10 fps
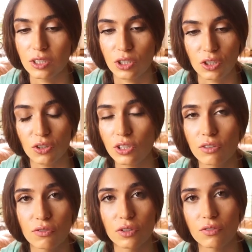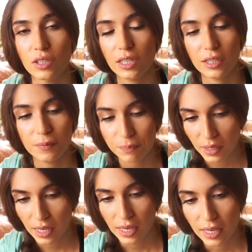and you're looking for a video,
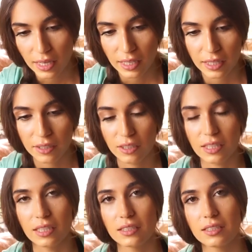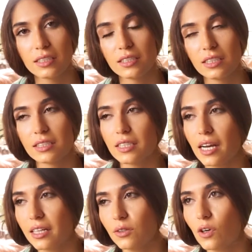here it is. This is
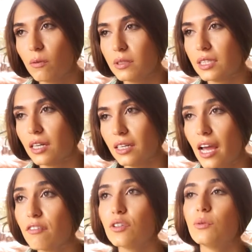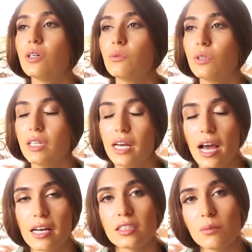exactly what I've been telling everyone when they
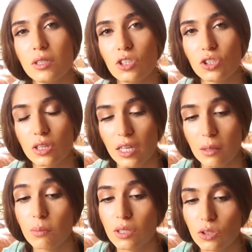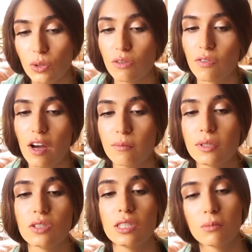ask me should they be doing
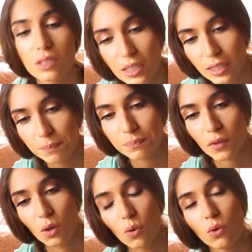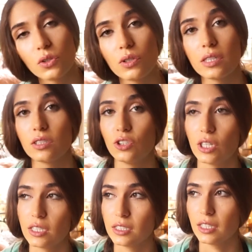5-MeO DMT or do I
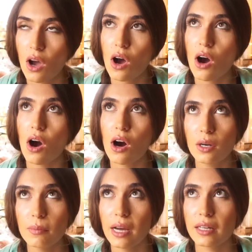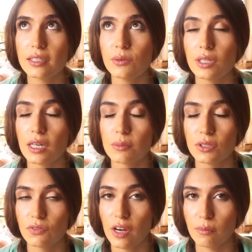suggest it automatically when it comes
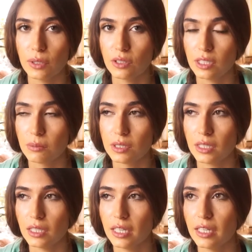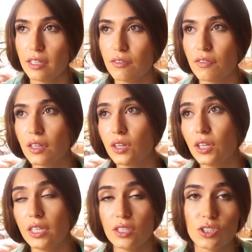to 5-MeO-DMT, if
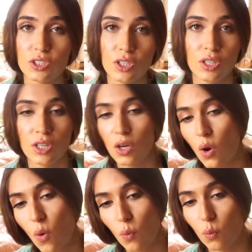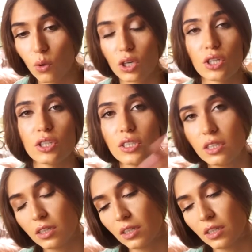this word